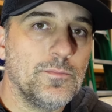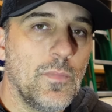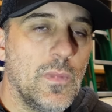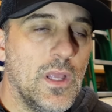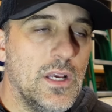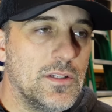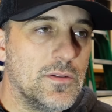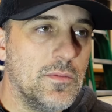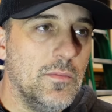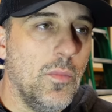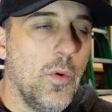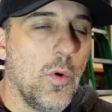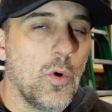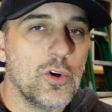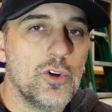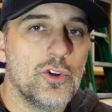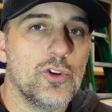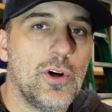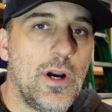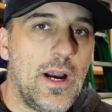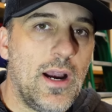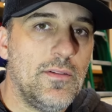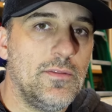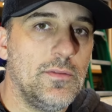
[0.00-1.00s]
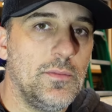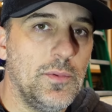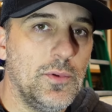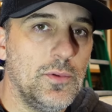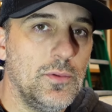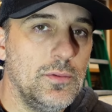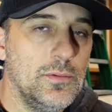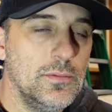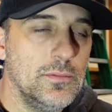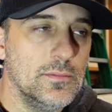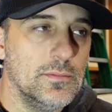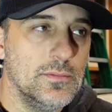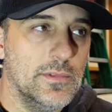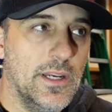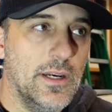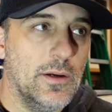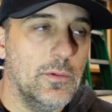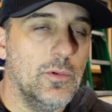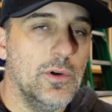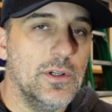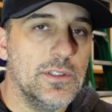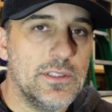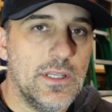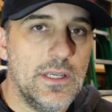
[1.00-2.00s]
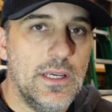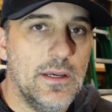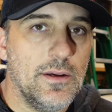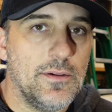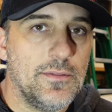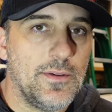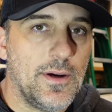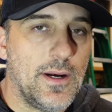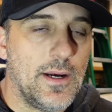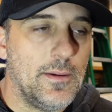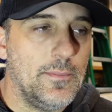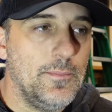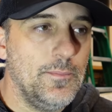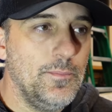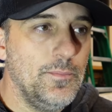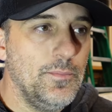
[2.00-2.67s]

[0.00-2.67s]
is more drivable than it was EFI.